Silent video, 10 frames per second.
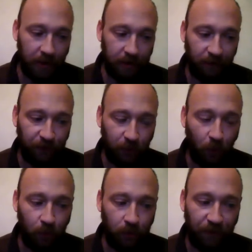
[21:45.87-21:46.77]
And if
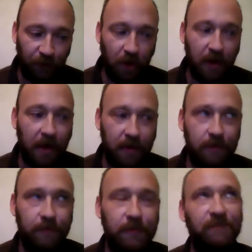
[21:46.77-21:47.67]
you're not
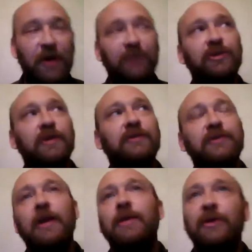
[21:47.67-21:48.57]
invested into
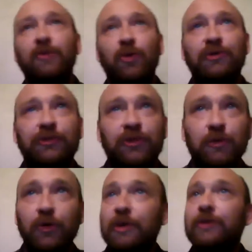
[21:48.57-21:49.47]
the Elementor
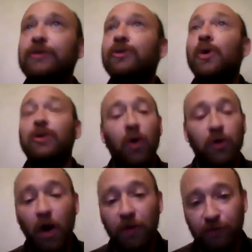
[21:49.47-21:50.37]
system, look into one
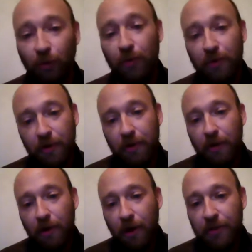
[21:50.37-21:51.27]
called Hustle.
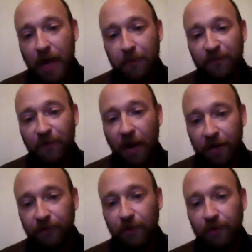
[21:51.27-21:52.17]
That
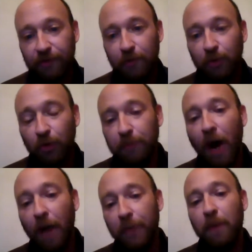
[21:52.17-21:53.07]
provides some good
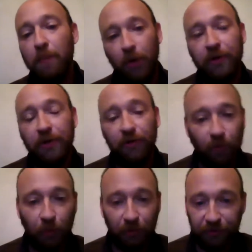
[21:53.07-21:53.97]
pop-up marketing
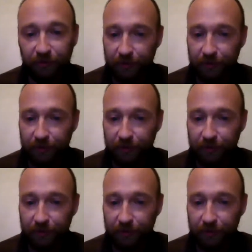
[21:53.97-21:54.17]
tools.